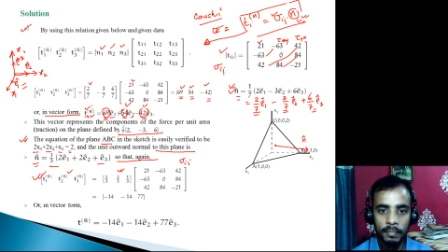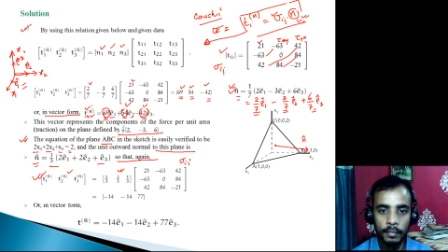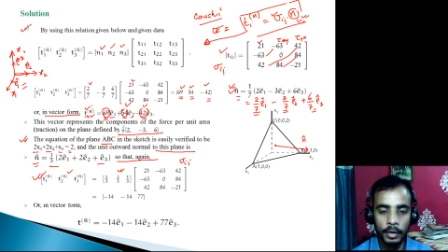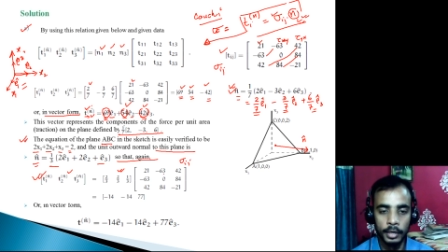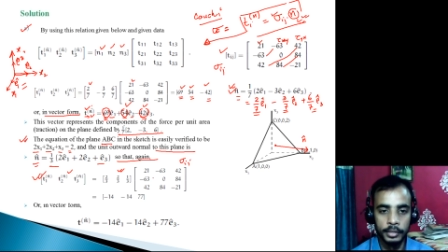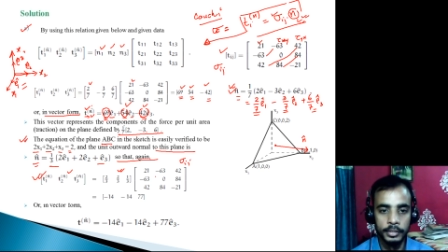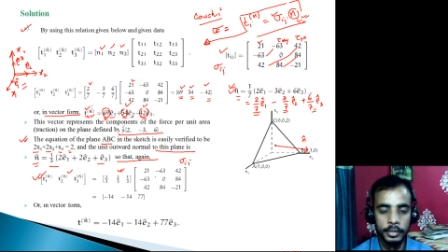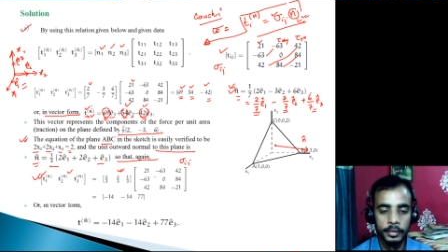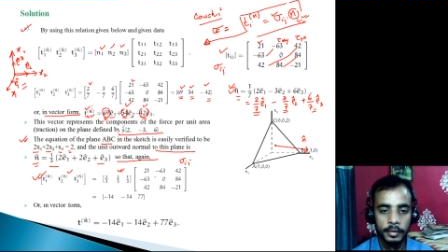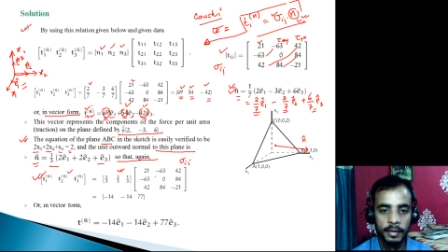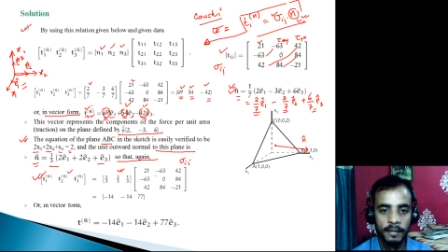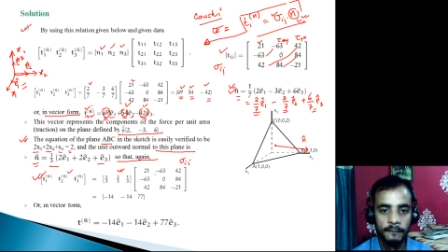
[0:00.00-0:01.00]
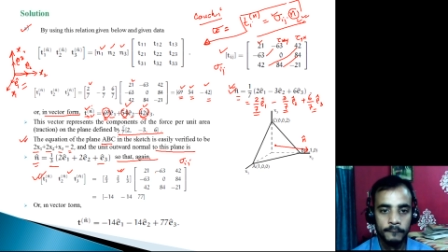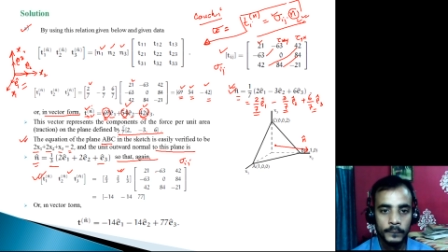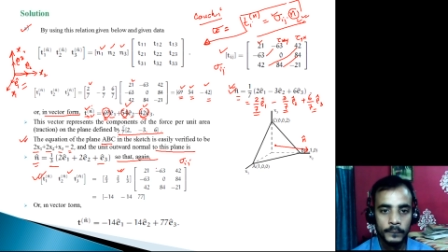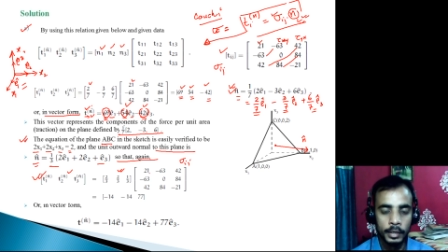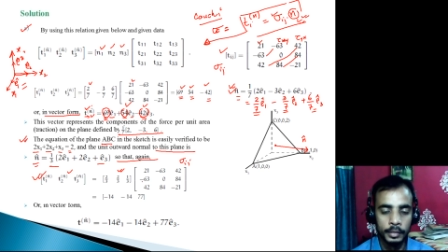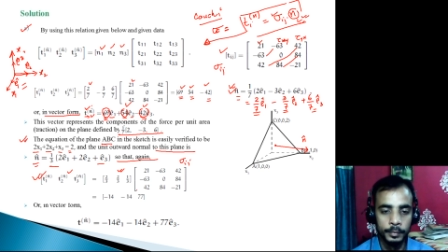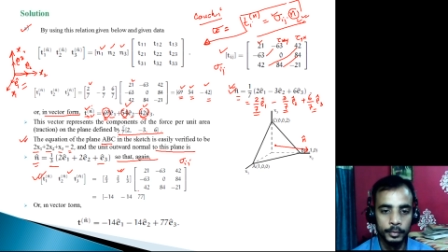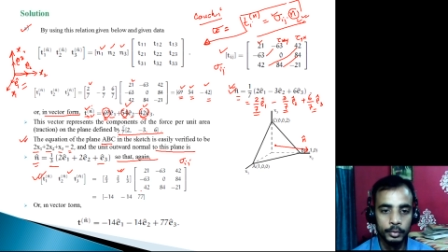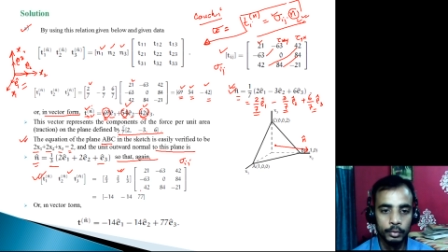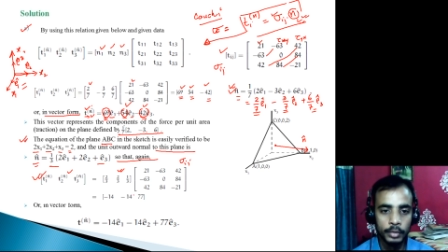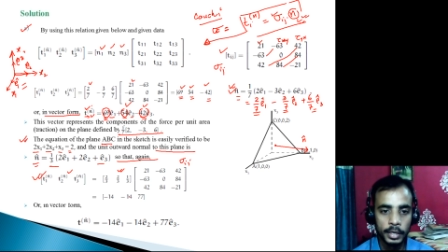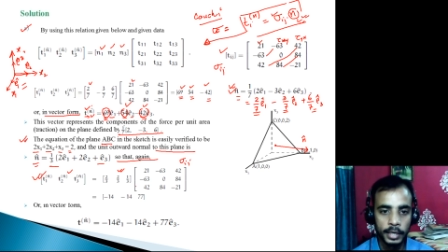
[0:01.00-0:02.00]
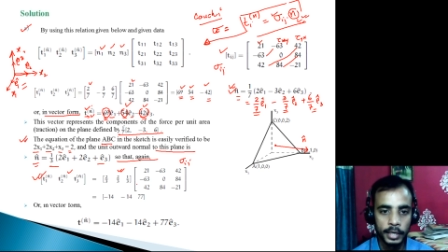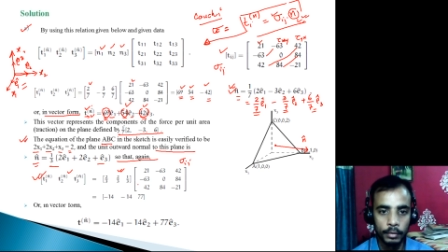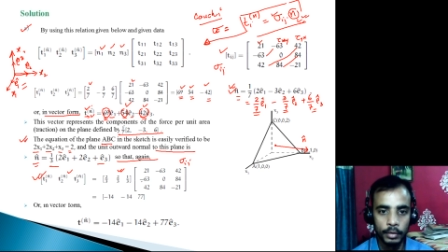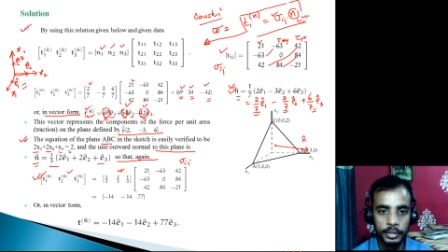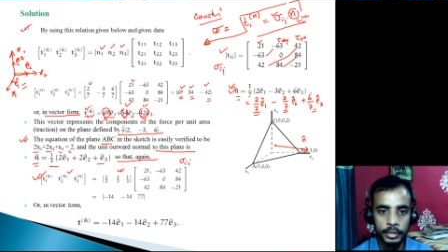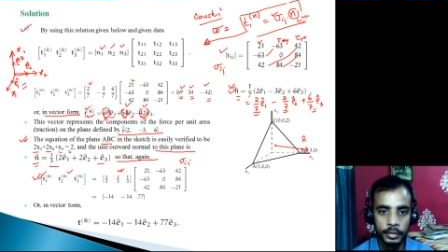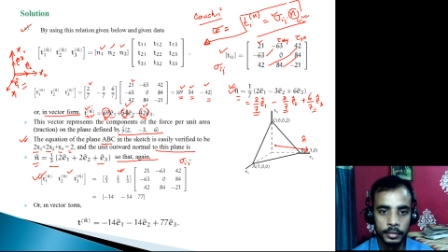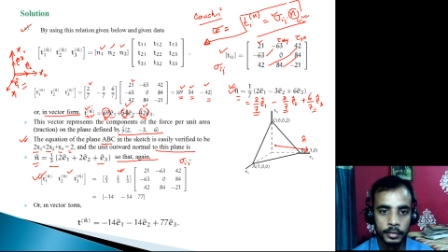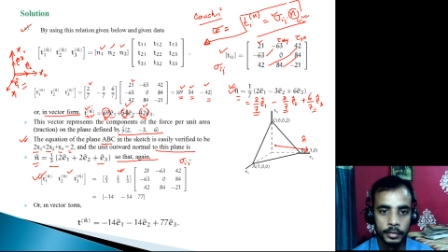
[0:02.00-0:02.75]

ij. And if you do the calculation,